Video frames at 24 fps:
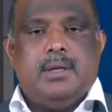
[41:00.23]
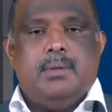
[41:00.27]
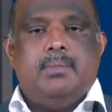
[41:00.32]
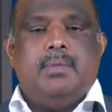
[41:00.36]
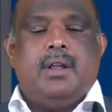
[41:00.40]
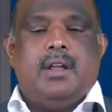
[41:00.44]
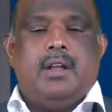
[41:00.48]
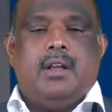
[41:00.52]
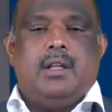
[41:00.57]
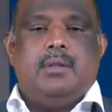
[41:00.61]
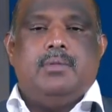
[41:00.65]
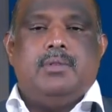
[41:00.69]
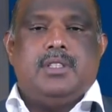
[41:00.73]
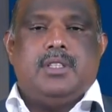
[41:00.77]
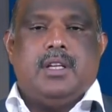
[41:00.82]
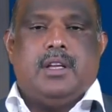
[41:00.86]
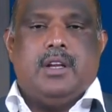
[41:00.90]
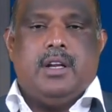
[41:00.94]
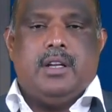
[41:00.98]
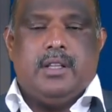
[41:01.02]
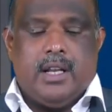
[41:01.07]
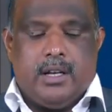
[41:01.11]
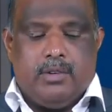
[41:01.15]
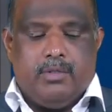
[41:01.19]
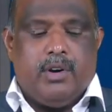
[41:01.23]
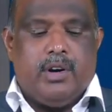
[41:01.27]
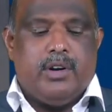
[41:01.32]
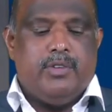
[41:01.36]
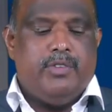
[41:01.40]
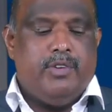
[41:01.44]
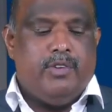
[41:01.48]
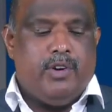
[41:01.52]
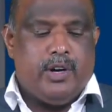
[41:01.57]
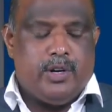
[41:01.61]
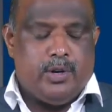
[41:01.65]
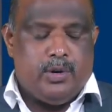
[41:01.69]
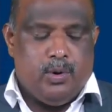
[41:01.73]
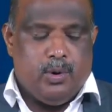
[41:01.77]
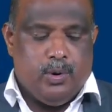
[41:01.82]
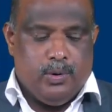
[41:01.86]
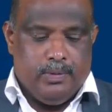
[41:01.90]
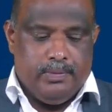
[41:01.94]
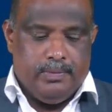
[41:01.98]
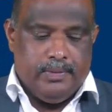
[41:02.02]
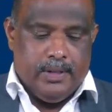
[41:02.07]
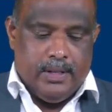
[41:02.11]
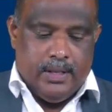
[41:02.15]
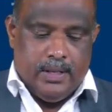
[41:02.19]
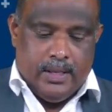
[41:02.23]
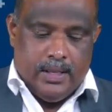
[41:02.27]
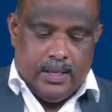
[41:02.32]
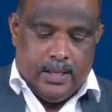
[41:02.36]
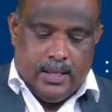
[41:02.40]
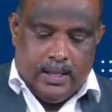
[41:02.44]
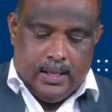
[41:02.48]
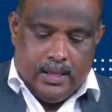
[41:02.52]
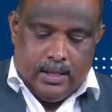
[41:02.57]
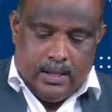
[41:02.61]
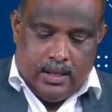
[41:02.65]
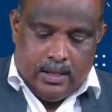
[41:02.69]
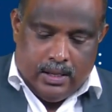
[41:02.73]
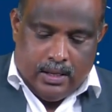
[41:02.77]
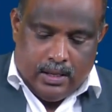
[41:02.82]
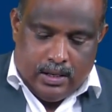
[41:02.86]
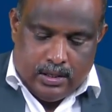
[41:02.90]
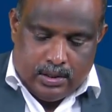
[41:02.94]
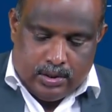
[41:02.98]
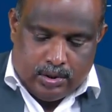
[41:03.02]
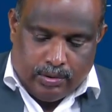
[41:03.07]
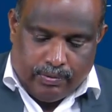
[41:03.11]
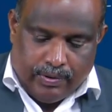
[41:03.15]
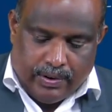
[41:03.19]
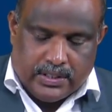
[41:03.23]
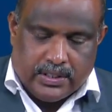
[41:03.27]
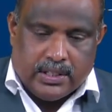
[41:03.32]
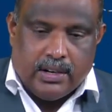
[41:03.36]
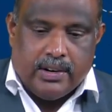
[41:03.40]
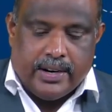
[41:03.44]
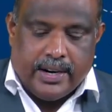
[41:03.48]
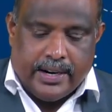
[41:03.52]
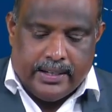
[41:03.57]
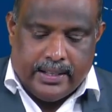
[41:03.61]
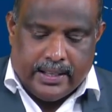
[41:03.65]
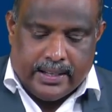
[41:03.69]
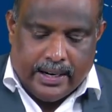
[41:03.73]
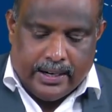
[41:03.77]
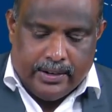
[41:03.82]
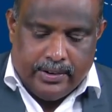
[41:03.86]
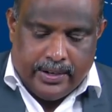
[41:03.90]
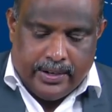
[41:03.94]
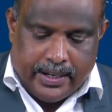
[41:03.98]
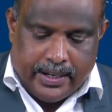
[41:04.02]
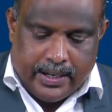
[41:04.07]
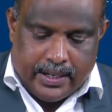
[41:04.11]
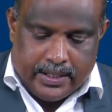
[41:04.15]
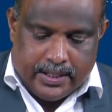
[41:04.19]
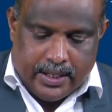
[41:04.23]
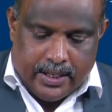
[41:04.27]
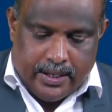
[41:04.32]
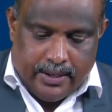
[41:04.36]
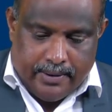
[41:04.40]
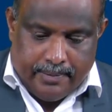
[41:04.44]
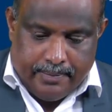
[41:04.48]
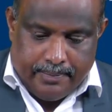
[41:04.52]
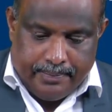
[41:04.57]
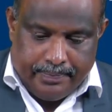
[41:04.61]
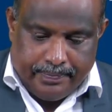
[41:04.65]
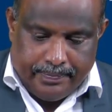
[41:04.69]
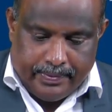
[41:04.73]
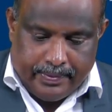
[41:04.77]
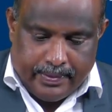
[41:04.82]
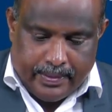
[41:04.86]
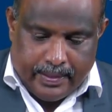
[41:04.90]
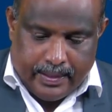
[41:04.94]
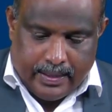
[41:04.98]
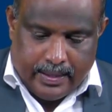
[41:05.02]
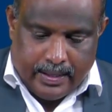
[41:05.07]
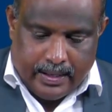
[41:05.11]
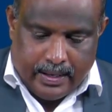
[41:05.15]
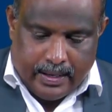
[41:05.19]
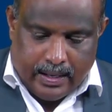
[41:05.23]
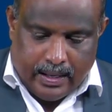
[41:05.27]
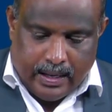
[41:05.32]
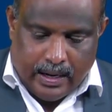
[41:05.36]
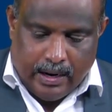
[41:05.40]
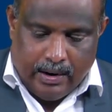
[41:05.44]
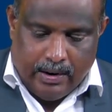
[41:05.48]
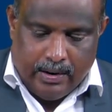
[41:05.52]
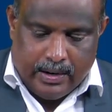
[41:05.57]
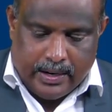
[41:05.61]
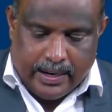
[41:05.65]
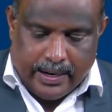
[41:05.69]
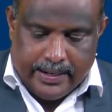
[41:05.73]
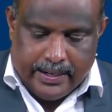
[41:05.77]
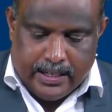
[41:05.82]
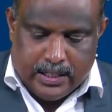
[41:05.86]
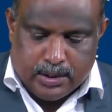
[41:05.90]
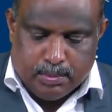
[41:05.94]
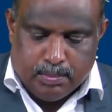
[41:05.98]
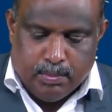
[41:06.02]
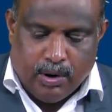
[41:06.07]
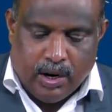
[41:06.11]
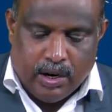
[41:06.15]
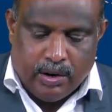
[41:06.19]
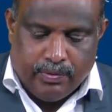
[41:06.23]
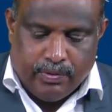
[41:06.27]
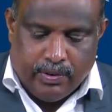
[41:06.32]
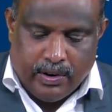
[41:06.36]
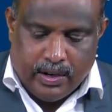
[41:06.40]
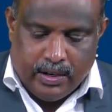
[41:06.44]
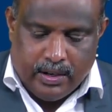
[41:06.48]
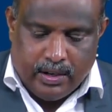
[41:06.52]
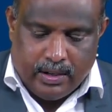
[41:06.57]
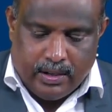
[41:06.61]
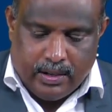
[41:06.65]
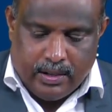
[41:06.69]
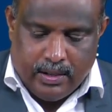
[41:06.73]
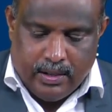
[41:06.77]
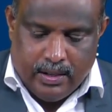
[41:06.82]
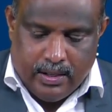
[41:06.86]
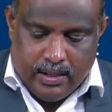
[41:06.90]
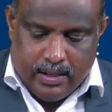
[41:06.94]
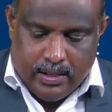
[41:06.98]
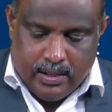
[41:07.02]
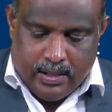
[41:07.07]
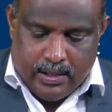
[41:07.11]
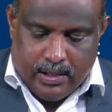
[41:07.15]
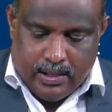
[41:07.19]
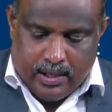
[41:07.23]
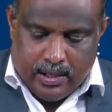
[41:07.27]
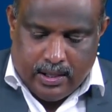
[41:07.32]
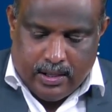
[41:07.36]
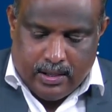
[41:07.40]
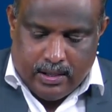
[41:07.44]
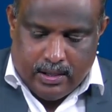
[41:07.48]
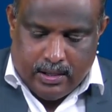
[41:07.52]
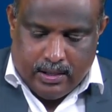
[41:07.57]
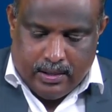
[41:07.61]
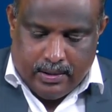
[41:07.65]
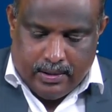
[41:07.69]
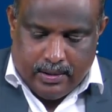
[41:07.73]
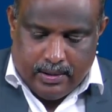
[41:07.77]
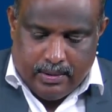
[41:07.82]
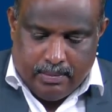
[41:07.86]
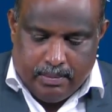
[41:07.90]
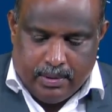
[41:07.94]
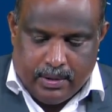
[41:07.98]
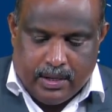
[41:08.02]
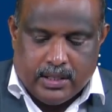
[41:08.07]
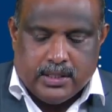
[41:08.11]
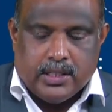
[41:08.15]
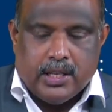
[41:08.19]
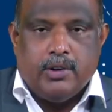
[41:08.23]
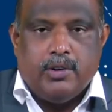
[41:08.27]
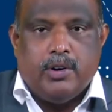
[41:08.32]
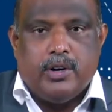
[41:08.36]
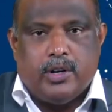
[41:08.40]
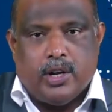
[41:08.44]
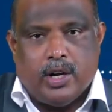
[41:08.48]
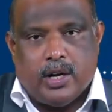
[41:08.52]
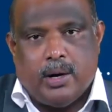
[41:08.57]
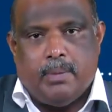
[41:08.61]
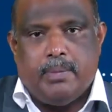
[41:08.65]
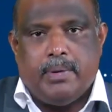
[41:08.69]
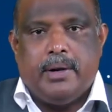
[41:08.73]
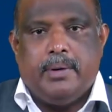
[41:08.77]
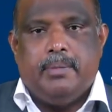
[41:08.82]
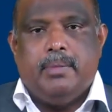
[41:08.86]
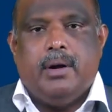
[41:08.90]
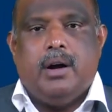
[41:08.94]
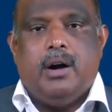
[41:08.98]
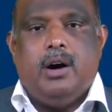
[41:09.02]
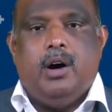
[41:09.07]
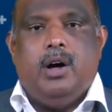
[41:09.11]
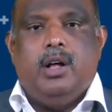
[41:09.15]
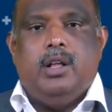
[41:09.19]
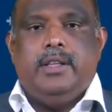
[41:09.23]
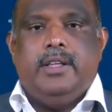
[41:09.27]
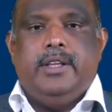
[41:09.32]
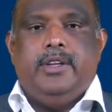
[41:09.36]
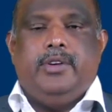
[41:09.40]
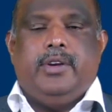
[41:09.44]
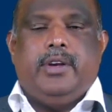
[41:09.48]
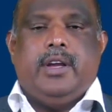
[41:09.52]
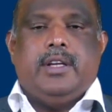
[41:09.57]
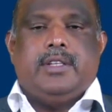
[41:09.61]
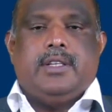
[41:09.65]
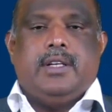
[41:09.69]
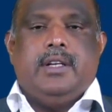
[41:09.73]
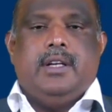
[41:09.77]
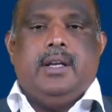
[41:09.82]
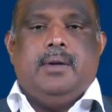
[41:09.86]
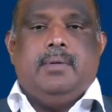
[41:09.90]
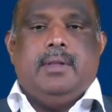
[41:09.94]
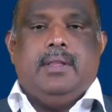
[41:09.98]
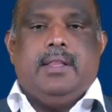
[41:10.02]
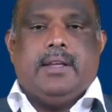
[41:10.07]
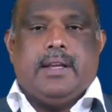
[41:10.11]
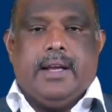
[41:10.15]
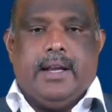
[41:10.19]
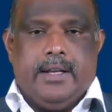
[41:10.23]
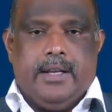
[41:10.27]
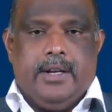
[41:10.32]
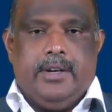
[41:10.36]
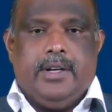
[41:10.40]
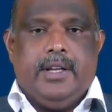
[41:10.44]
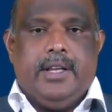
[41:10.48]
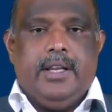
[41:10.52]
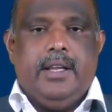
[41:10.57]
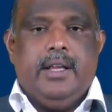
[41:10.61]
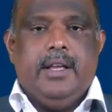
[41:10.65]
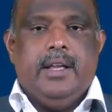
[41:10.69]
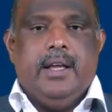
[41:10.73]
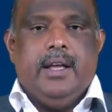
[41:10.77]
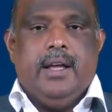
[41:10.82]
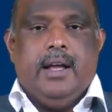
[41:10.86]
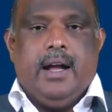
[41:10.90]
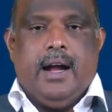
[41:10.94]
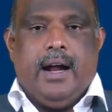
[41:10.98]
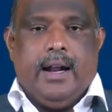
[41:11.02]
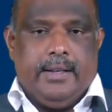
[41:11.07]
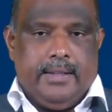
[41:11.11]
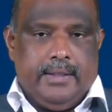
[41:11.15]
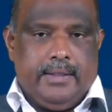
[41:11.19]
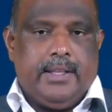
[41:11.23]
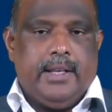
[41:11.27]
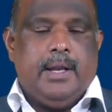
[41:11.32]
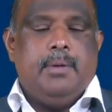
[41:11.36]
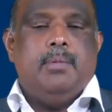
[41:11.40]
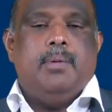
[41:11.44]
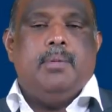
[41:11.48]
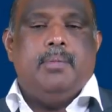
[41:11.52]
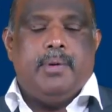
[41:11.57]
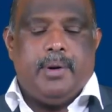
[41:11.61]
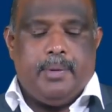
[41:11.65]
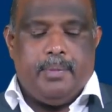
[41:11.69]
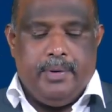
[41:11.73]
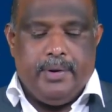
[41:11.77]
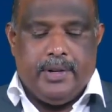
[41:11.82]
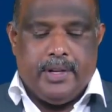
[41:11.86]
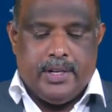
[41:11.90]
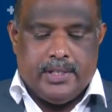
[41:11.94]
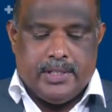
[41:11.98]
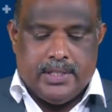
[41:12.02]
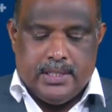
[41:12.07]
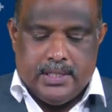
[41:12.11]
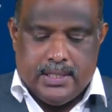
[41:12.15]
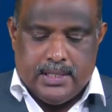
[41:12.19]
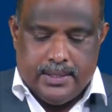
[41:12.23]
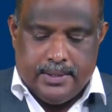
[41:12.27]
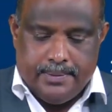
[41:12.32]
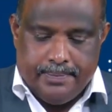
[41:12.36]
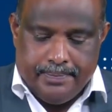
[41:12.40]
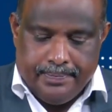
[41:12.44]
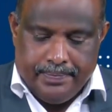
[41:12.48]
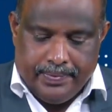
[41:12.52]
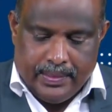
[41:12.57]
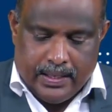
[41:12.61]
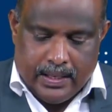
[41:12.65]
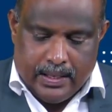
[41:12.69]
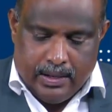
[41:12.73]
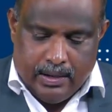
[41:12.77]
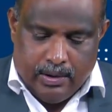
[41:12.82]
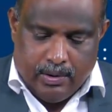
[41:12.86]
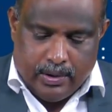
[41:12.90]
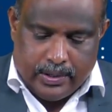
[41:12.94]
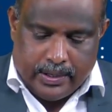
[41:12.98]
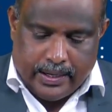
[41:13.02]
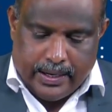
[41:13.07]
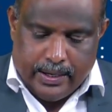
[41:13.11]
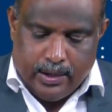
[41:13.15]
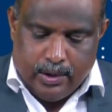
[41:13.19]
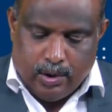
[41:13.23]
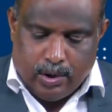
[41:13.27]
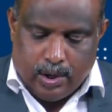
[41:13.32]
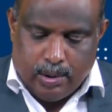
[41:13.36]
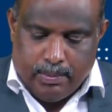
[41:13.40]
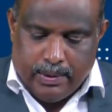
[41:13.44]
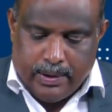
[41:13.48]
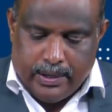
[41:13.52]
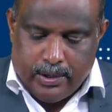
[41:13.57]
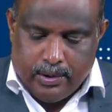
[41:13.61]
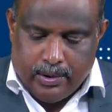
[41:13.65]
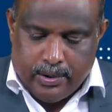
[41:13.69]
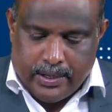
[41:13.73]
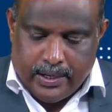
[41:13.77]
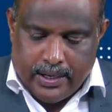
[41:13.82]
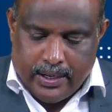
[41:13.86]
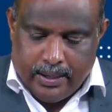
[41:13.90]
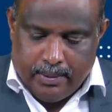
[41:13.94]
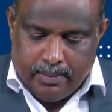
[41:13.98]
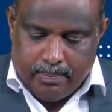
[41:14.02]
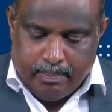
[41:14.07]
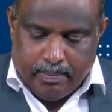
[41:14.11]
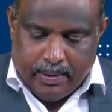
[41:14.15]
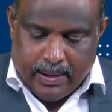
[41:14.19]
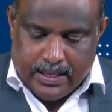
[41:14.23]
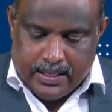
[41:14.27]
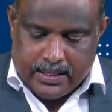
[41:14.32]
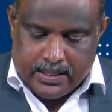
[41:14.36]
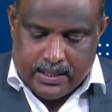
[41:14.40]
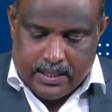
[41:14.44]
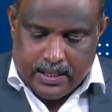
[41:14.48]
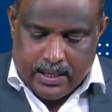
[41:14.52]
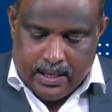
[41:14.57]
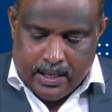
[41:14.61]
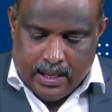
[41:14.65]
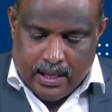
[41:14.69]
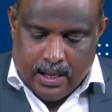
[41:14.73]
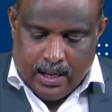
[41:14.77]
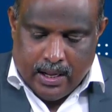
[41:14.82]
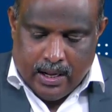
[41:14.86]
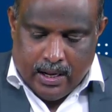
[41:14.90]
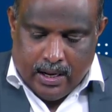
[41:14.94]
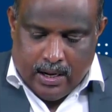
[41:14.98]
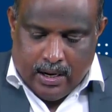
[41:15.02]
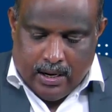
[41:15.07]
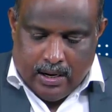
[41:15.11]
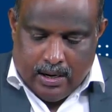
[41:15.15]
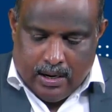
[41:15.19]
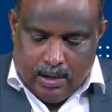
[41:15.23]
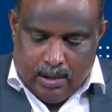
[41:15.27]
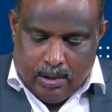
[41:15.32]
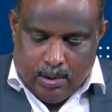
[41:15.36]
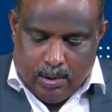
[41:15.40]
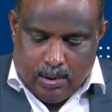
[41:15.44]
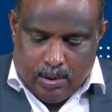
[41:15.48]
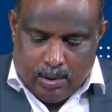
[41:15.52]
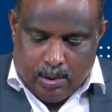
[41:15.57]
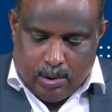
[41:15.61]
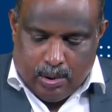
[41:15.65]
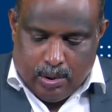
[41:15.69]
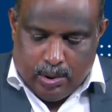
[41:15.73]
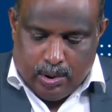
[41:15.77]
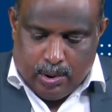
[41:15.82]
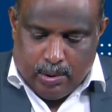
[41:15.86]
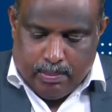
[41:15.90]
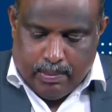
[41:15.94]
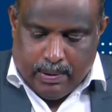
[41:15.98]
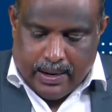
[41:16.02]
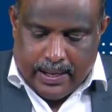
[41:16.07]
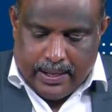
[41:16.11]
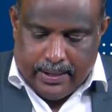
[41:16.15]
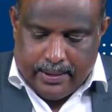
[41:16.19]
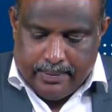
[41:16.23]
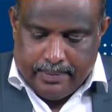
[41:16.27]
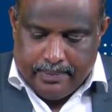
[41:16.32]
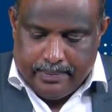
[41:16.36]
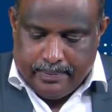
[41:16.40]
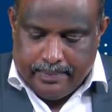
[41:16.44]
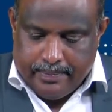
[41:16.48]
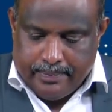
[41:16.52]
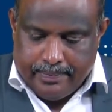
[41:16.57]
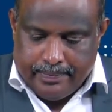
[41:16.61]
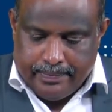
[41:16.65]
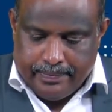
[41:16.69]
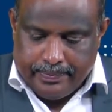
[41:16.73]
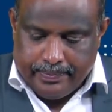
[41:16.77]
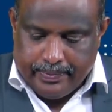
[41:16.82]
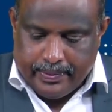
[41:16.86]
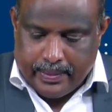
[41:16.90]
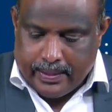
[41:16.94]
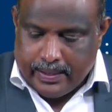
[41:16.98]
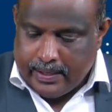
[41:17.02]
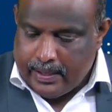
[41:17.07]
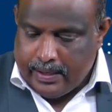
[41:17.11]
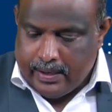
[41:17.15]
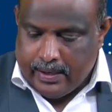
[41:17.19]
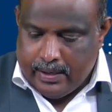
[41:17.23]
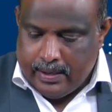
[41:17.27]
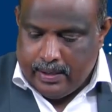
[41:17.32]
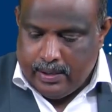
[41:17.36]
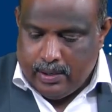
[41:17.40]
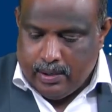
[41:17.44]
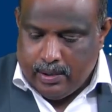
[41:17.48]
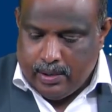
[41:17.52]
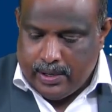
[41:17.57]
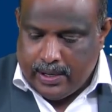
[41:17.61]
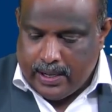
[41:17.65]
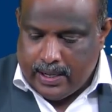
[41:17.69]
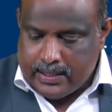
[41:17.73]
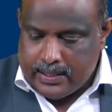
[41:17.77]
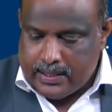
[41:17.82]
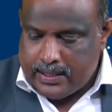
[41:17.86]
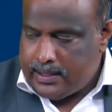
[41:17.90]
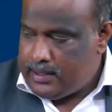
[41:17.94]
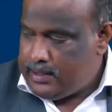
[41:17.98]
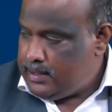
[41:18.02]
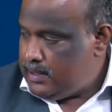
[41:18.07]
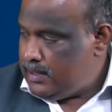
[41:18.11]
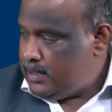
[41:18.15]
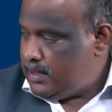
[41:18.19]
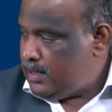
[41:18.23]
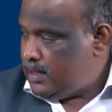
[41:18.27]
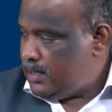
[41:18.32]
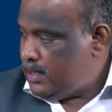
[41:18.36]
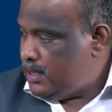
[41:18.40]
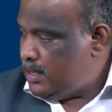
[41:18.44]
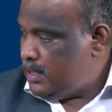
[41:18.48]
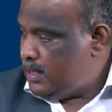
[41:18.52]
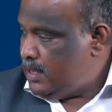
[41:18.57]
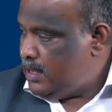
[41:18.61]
Why this simple algorithm is required? That is what we want to know. So first I the continuity equation. I will write in small font because I want to accommodate all the equation, namely the continuity and the three momentum equations. Okay, dou rho by dou t plus dou rho u by dou x